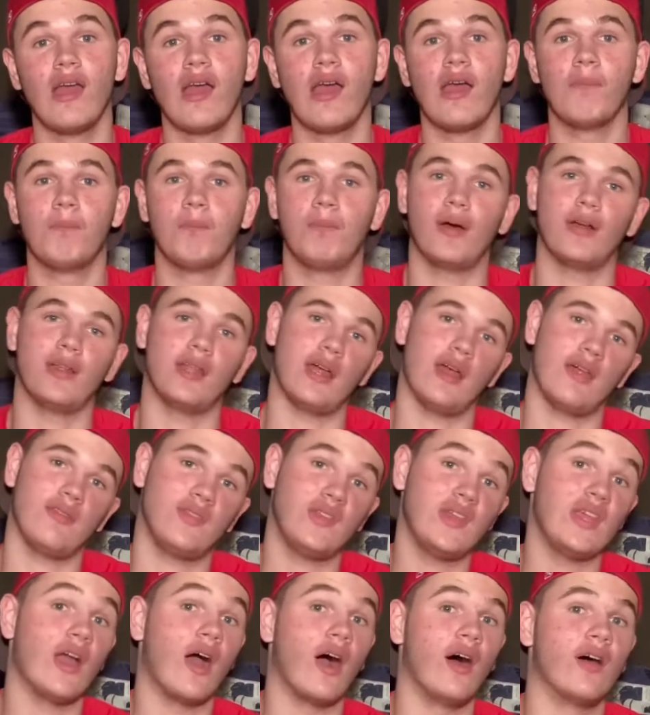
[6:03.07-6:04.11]
but
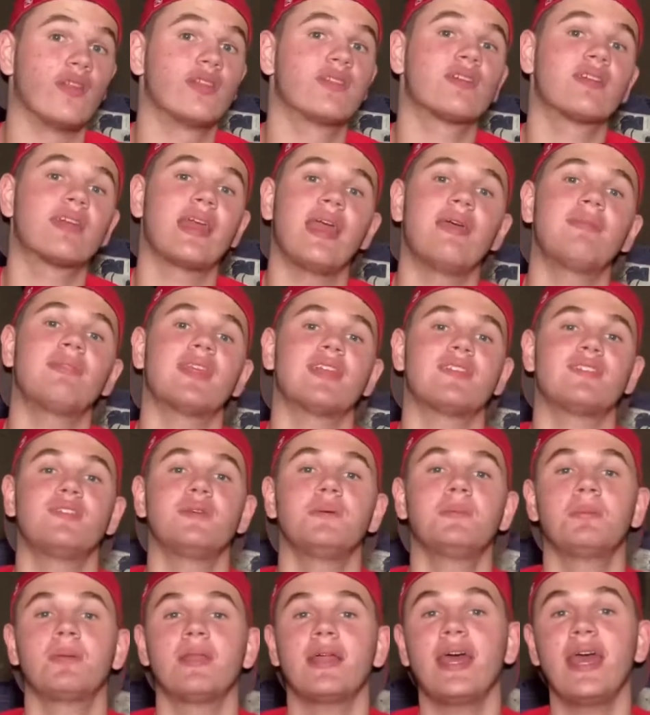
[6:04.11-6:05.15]
the other game that you
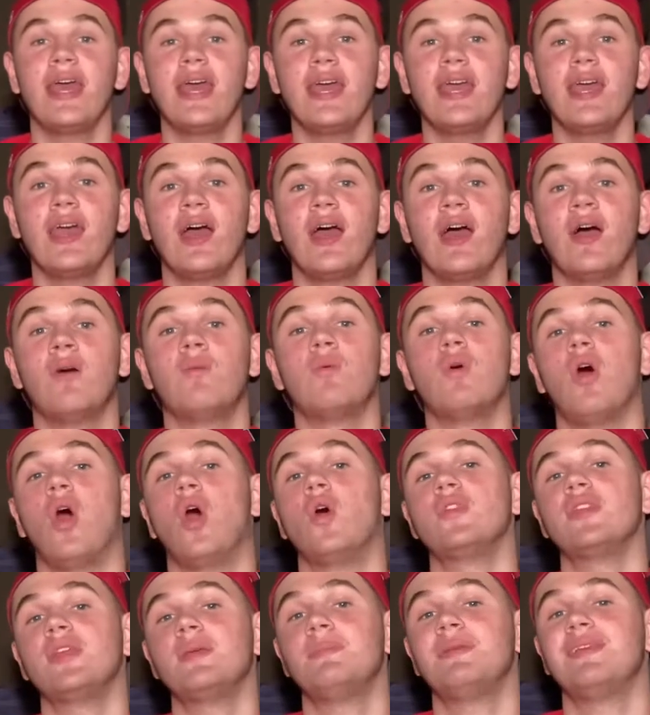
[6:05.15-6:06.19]
play will
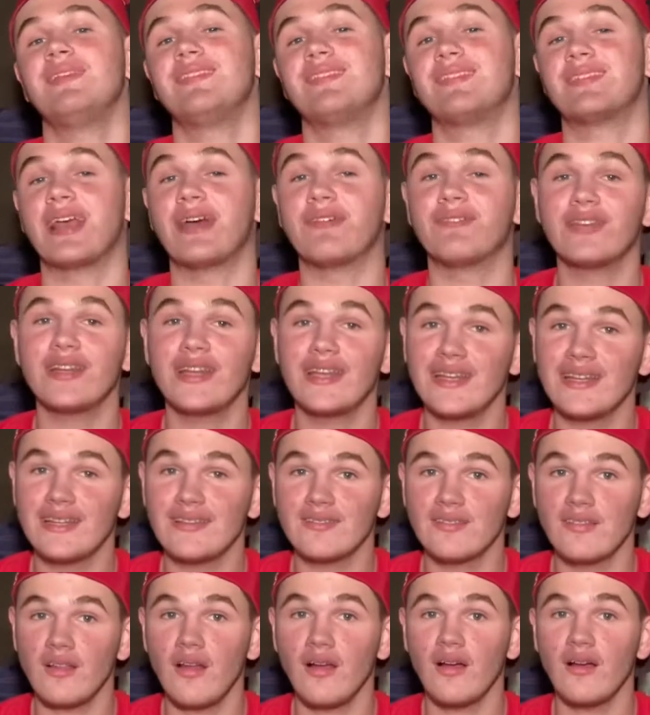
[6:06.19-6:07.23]
only be 7 innings
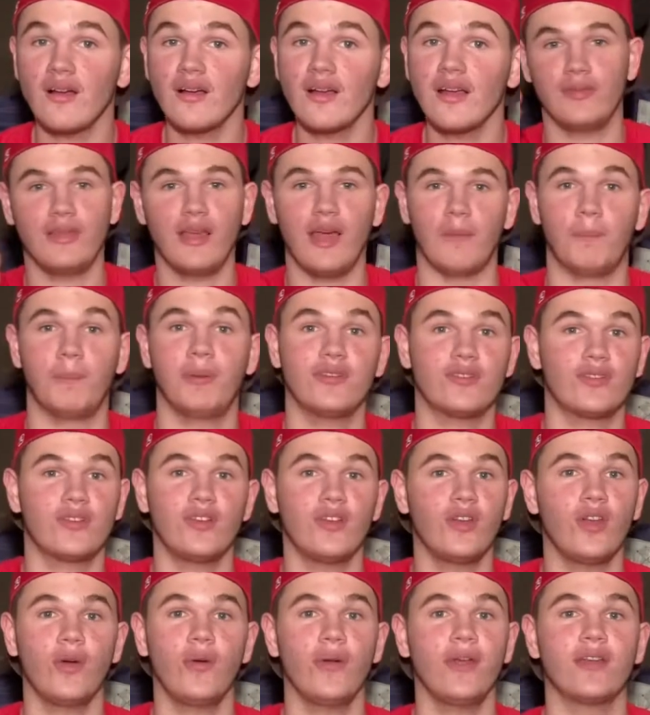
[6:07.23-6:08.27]
long. Yeah, pitched a
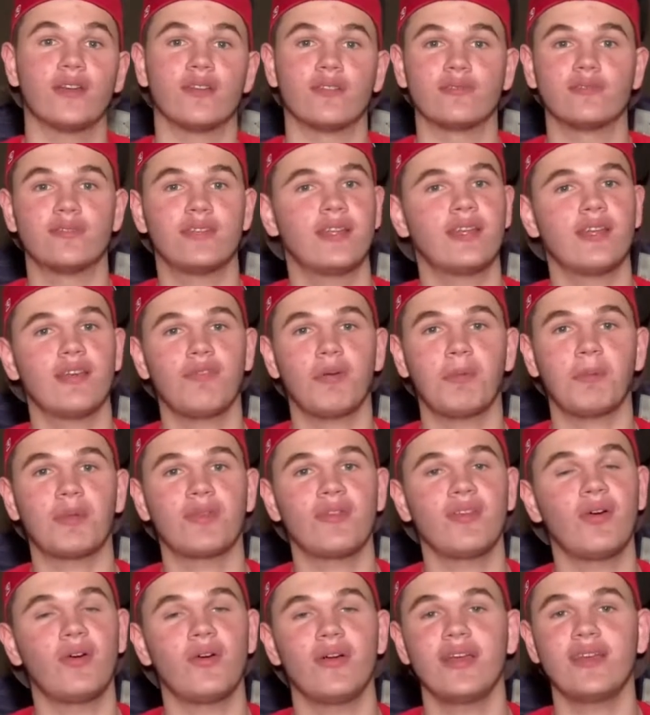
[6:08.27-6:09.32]
no-hitter. Didn't give up a
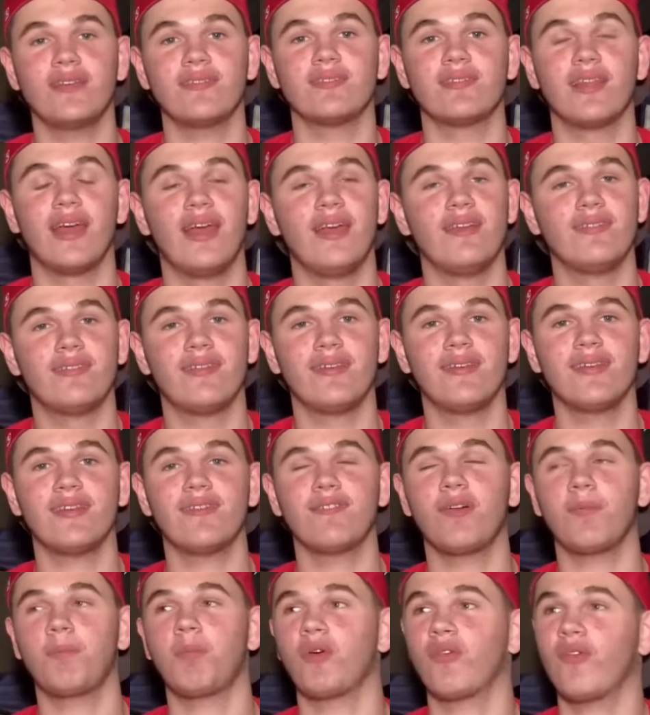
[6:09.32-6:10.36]
single hit, didn't give
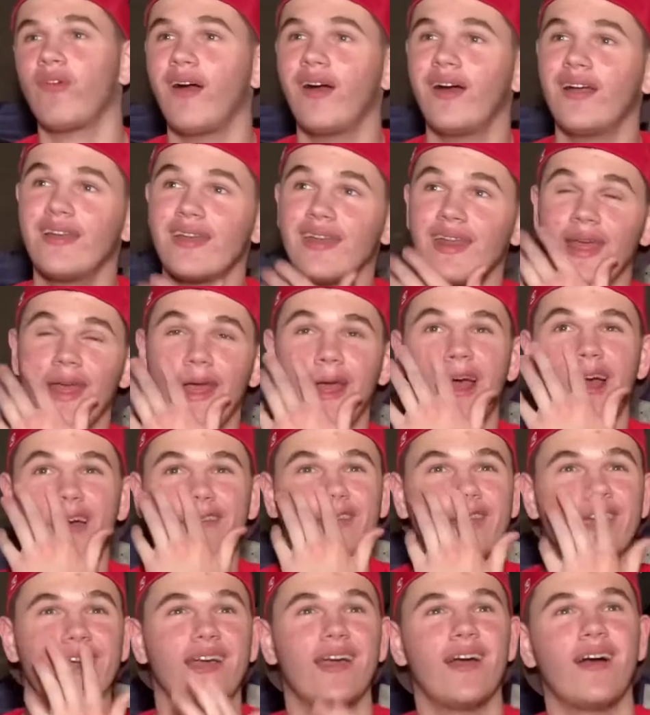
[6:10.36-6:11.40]
up a run. I
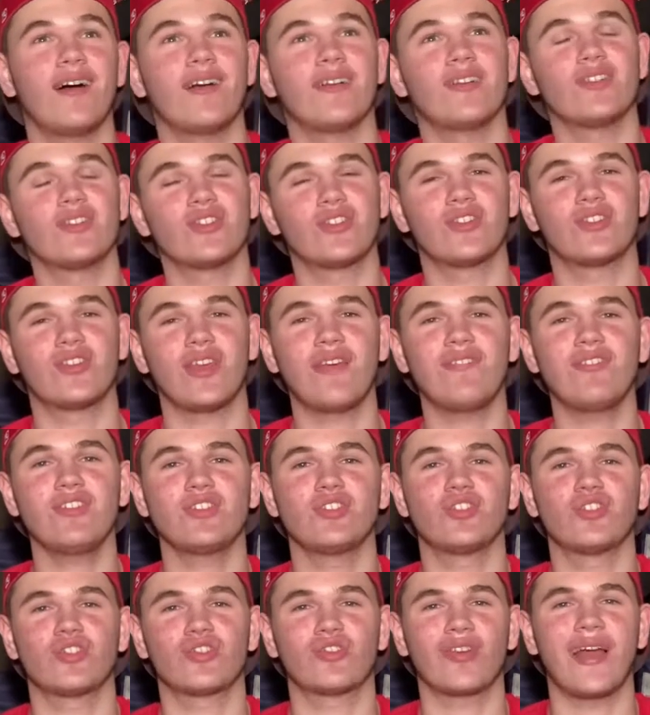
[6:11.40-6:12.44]
think he got 7
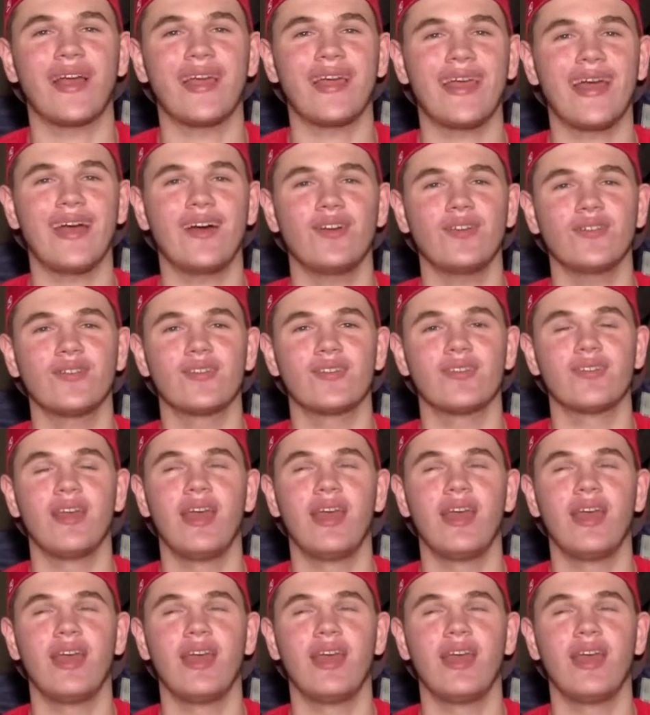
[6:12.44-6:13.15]
strikeouts,